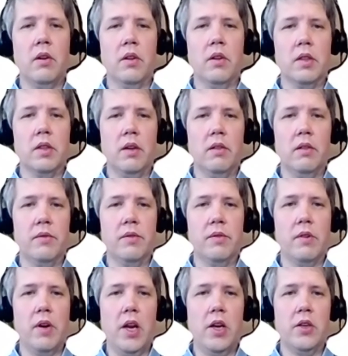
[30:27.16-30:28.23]

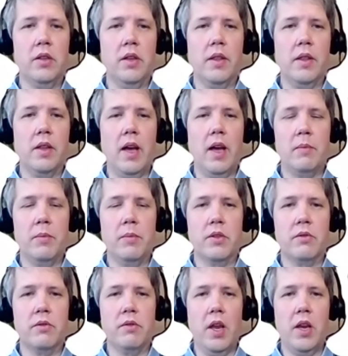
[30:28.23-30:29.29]
configuration and the
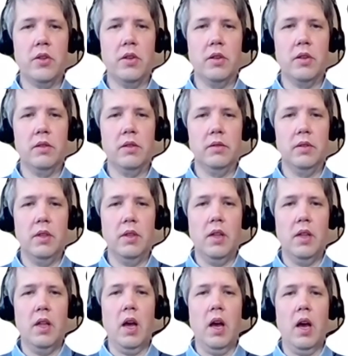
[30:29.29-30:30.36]
administration
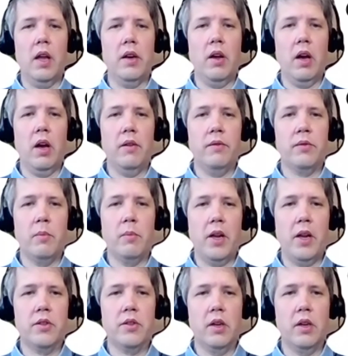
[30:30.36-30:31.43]
and from
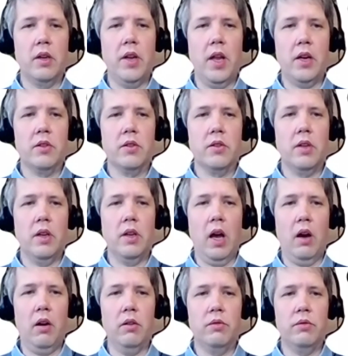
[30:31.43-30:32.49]
HCL Connections on
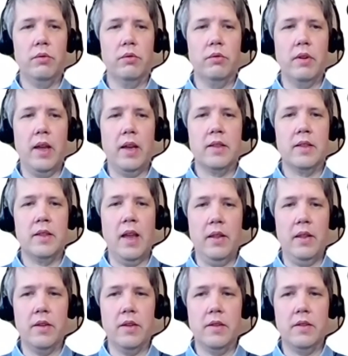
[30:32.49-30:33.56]
how to
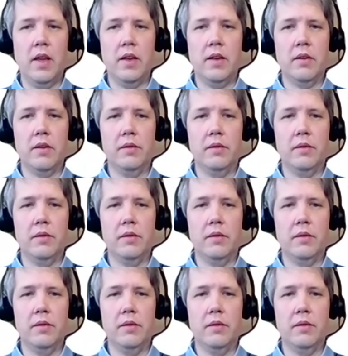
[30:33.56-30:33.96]
extend this data.